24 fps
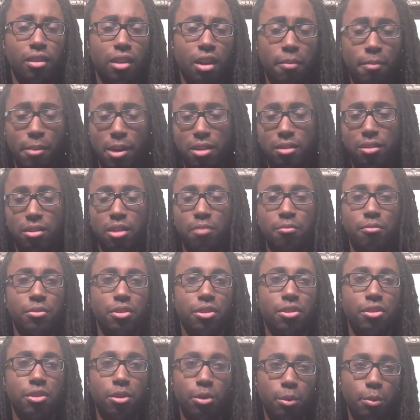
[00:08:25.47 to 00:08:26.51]
about something
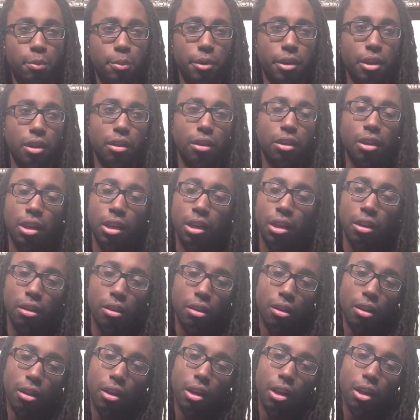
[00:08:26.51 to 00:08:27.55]
stupid. Like,